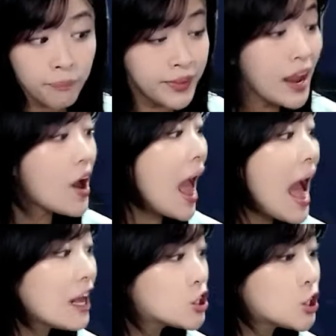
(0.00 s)
There
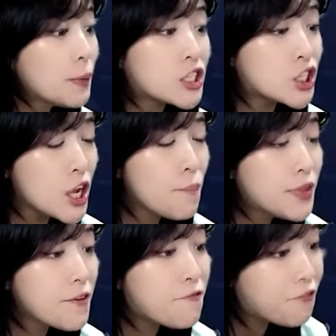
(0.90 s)
has to be some
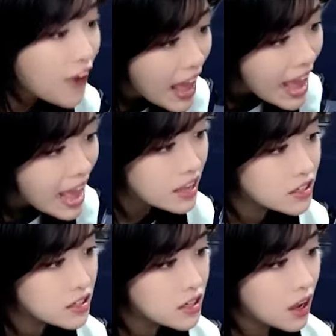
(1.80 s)

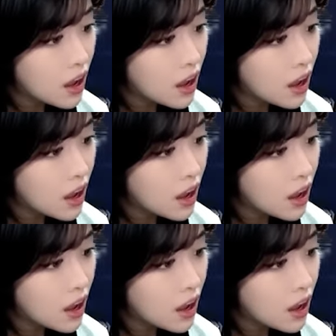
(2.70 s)
defense.